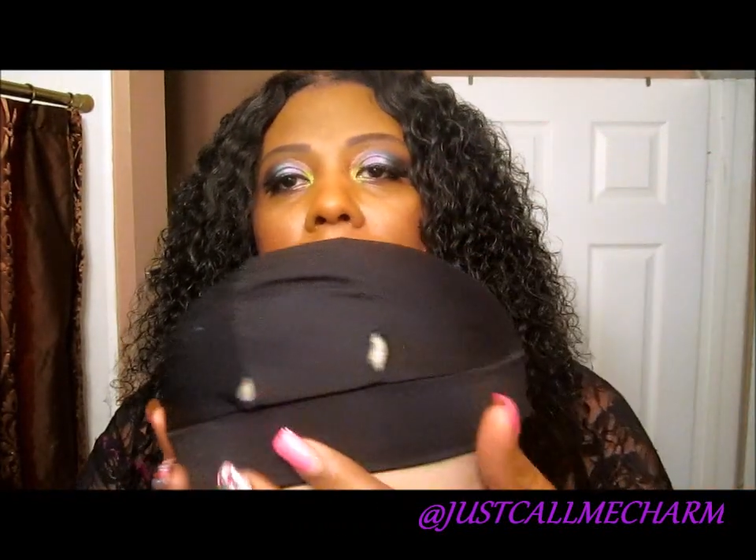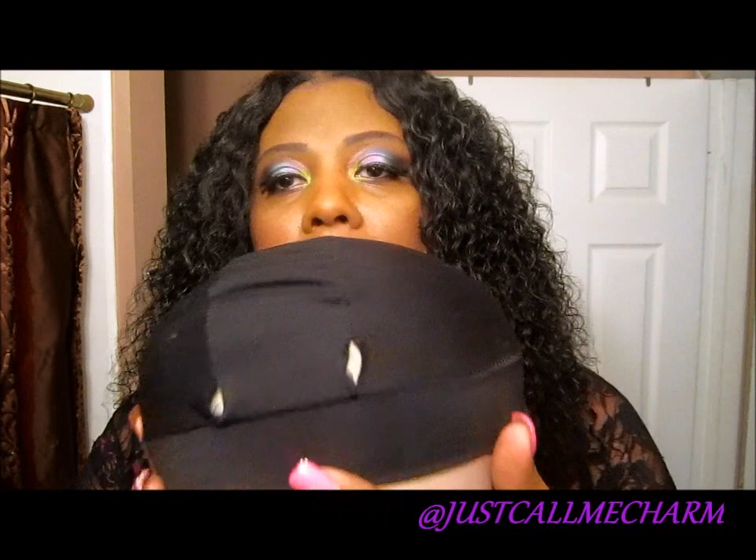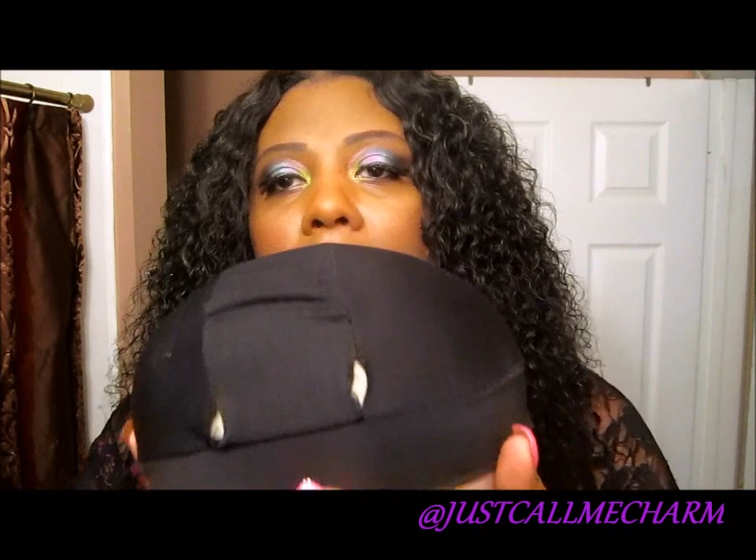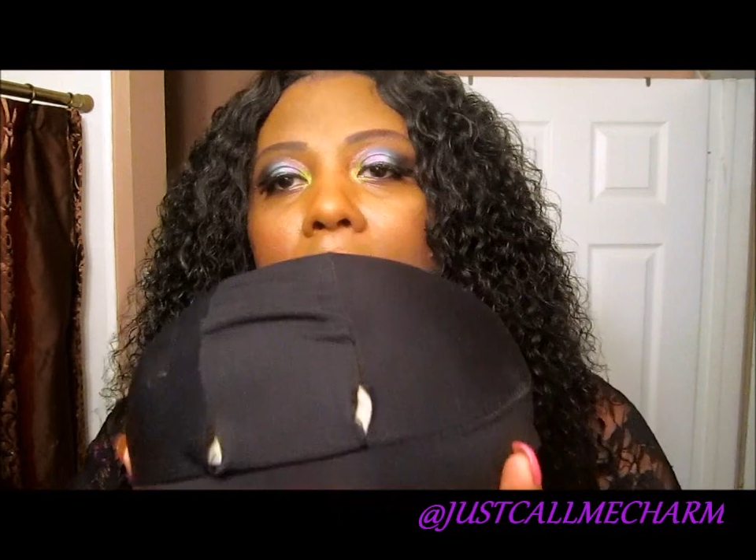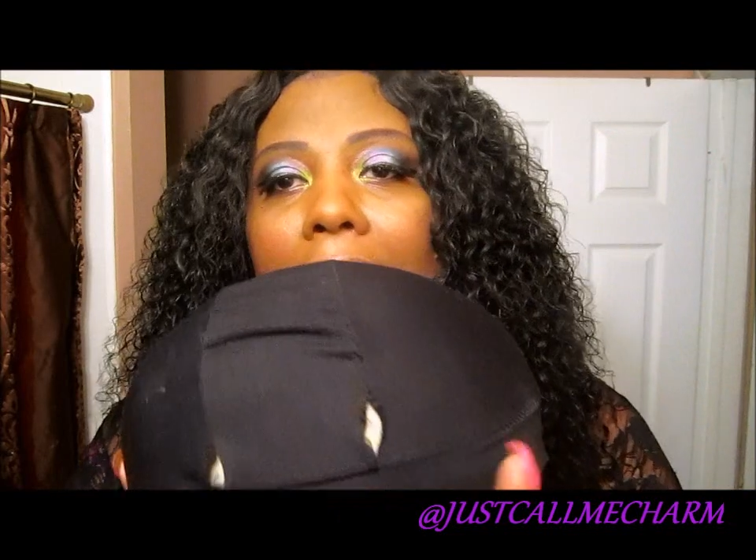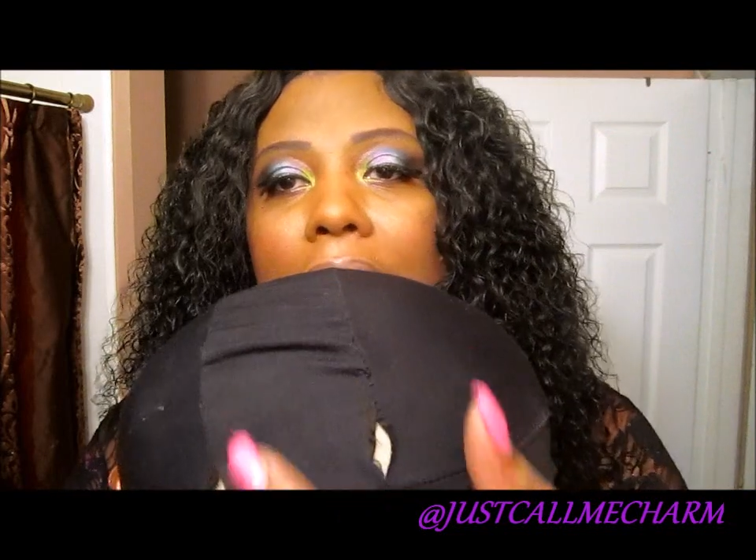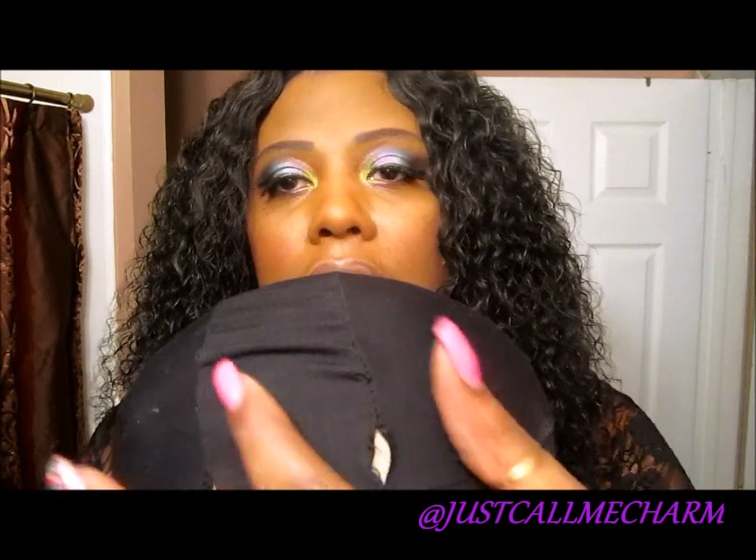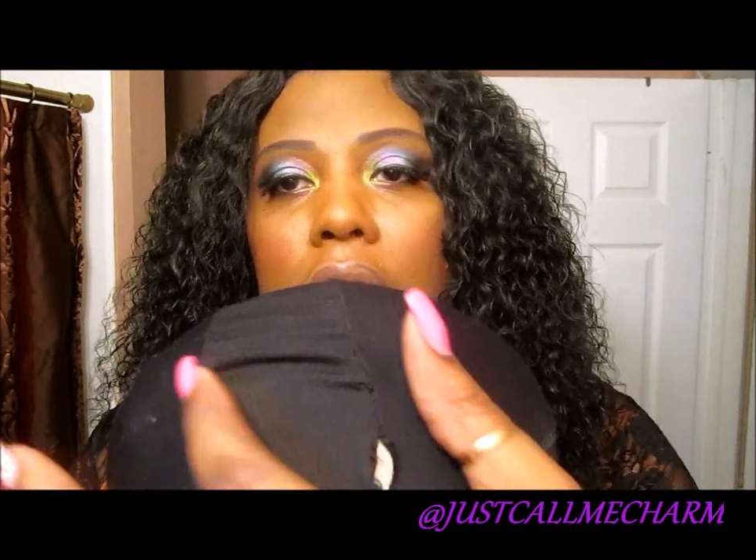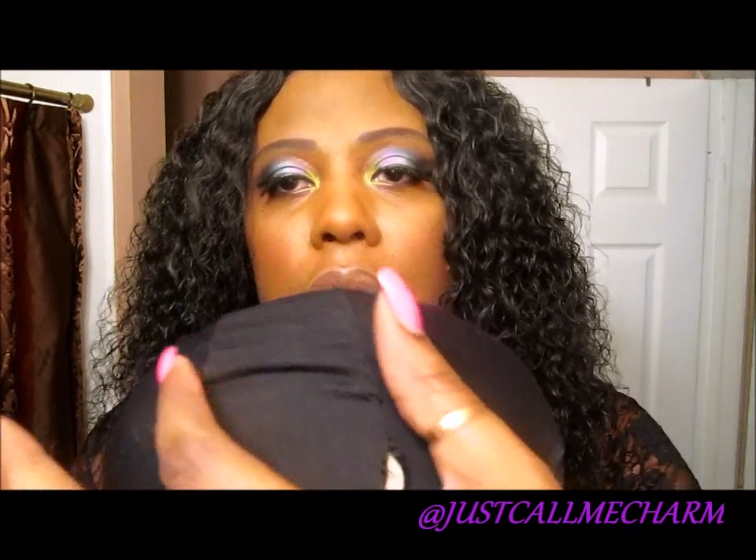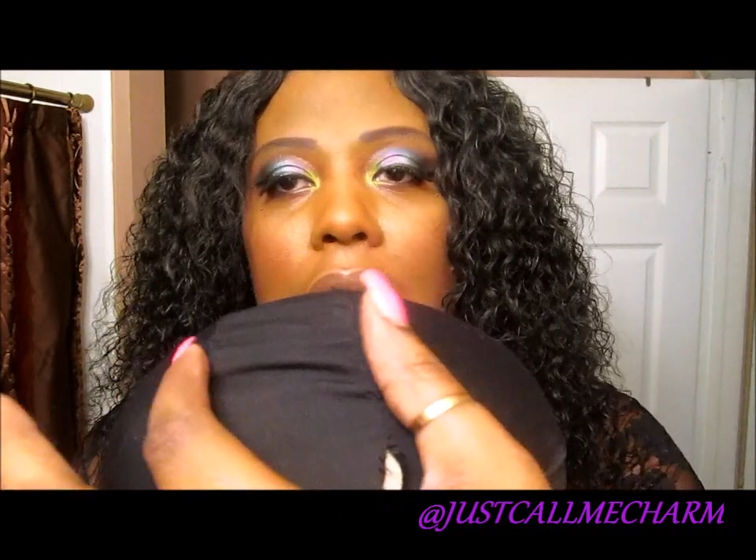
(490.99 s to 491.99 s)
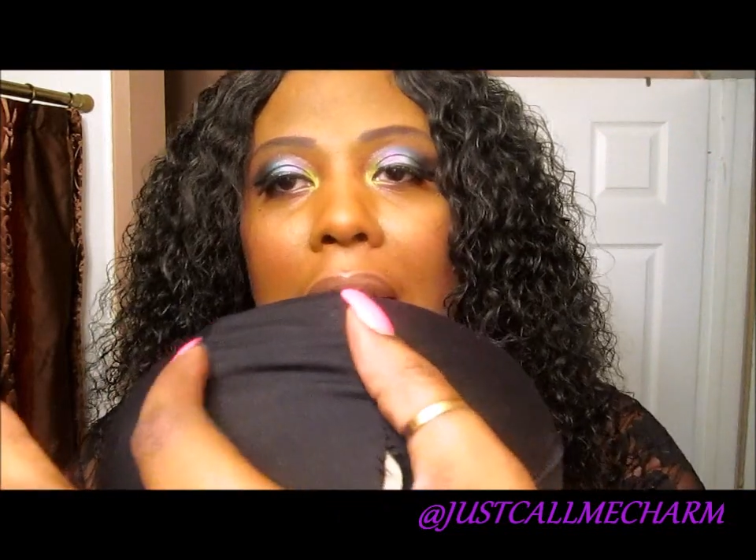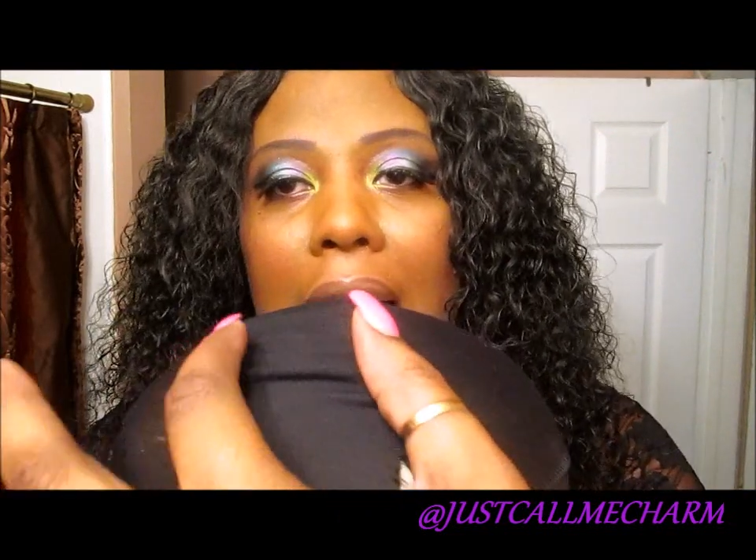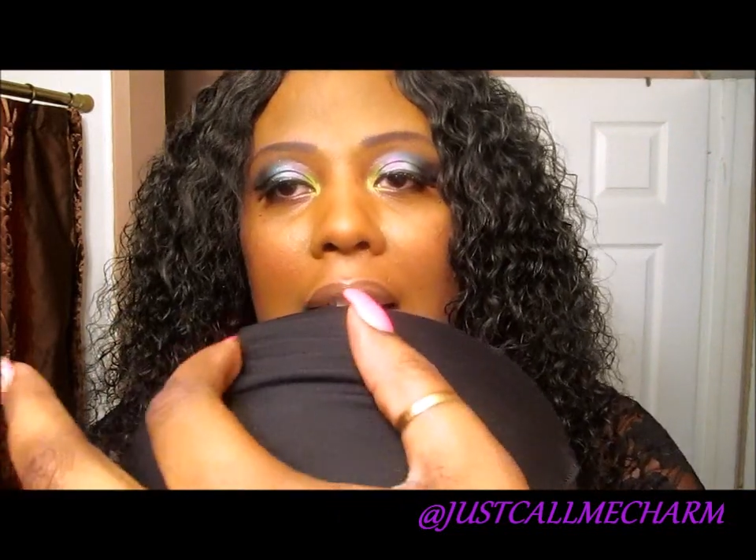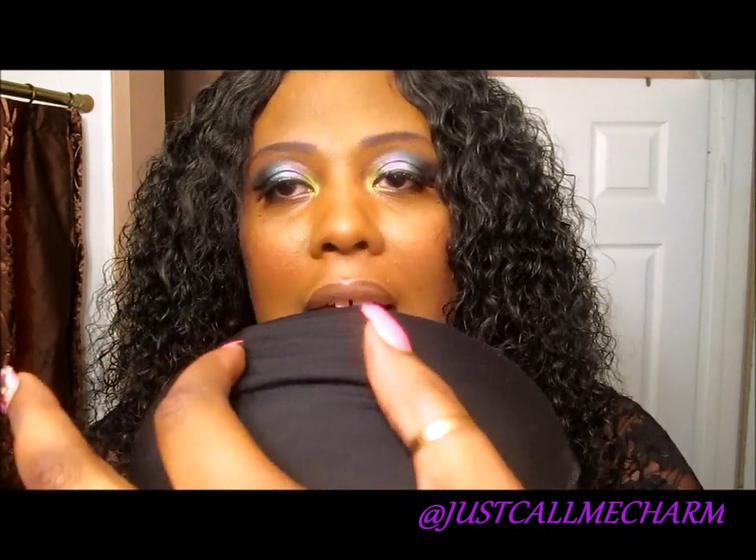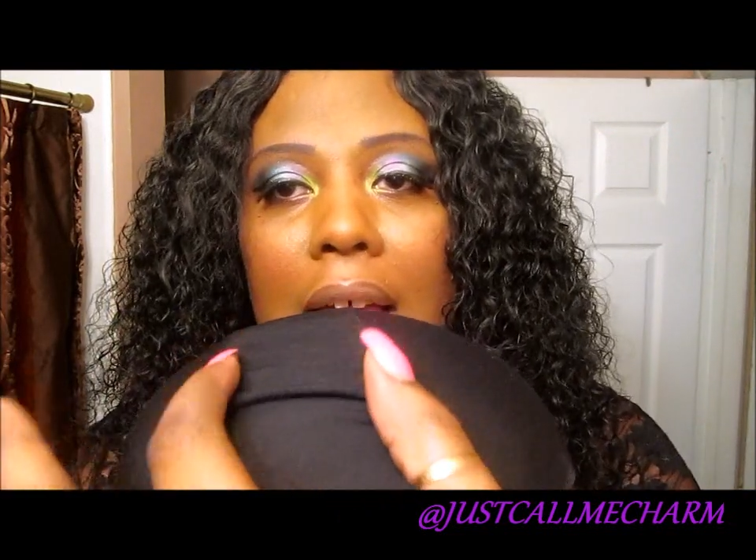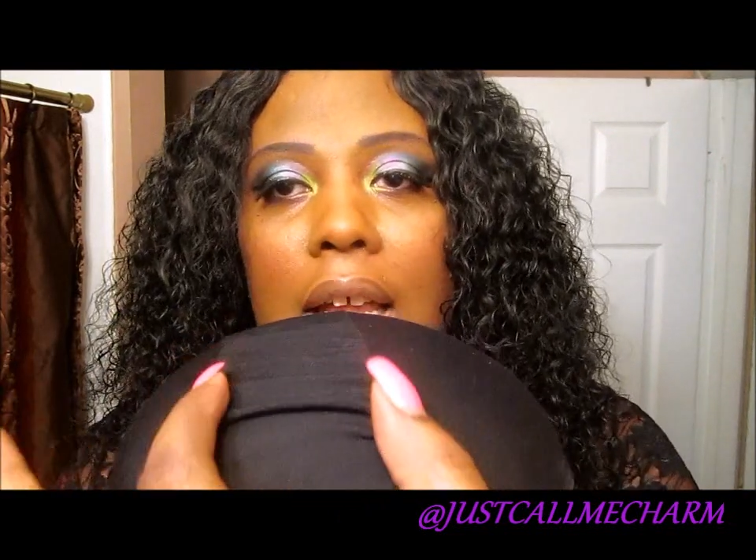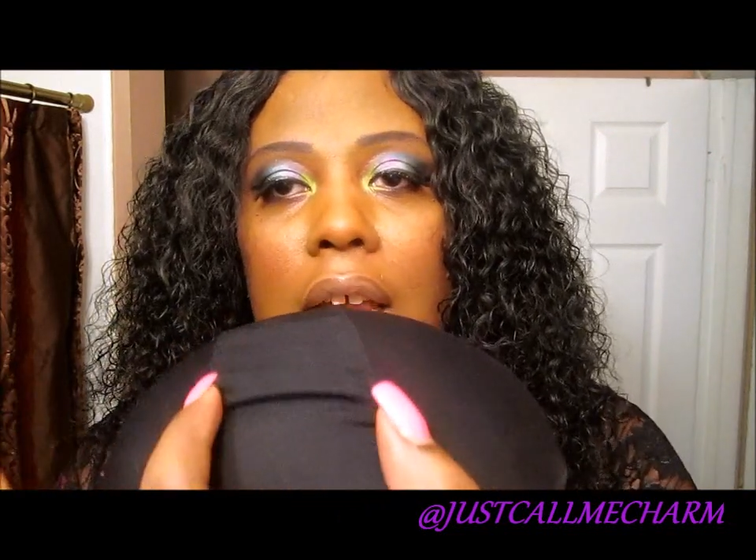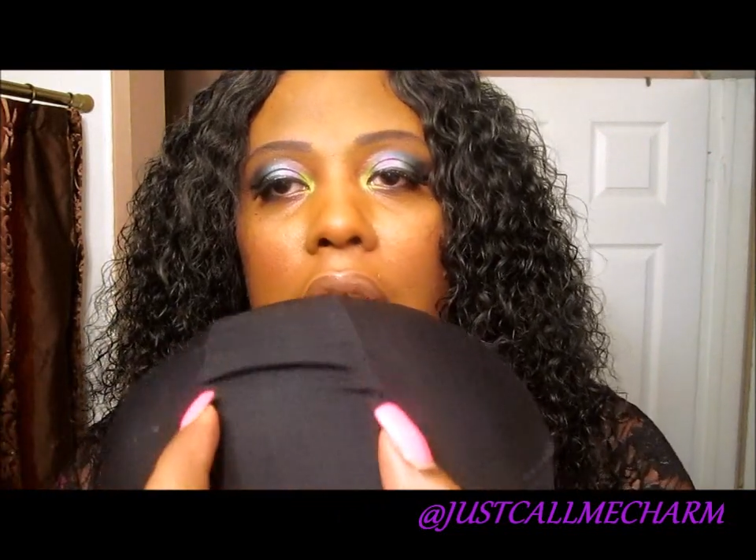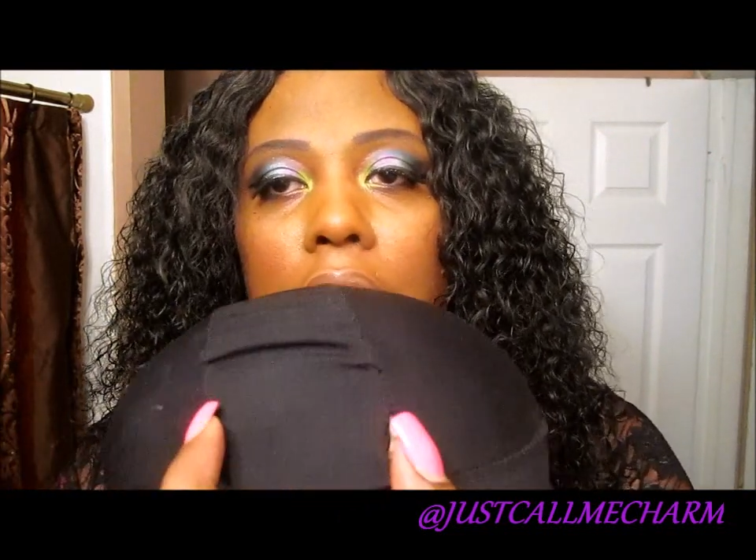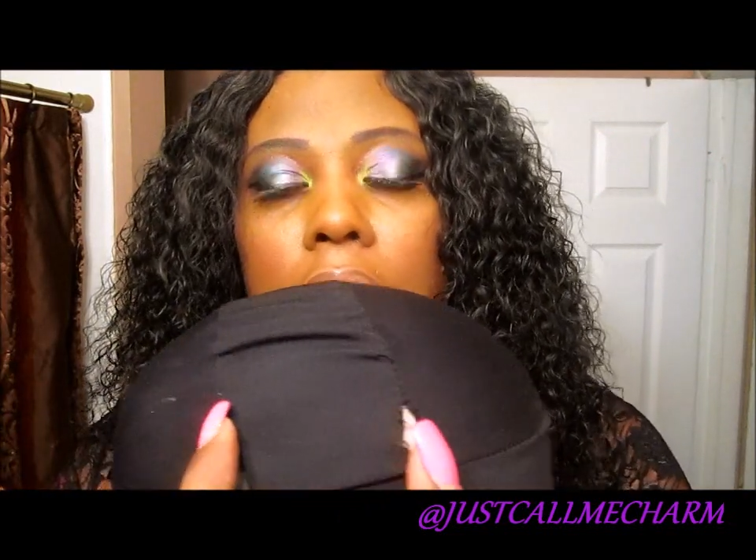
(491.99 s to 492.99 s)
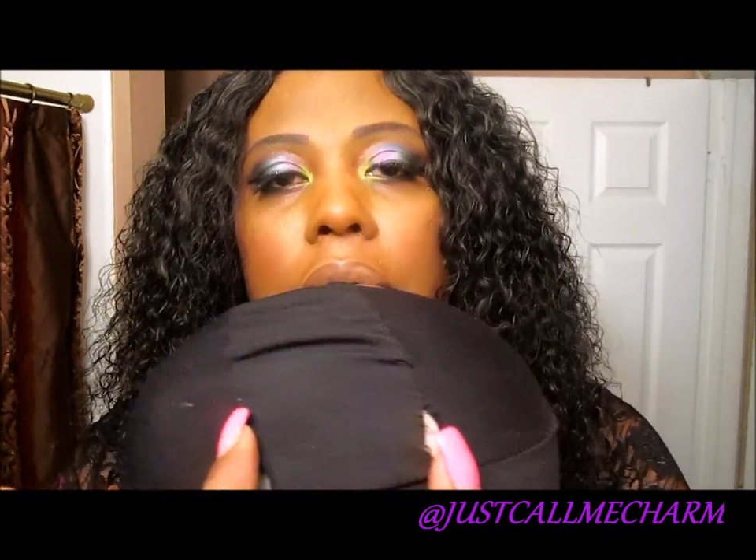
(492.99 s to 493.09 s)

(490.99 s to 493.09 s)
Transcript: it has a little guideline here,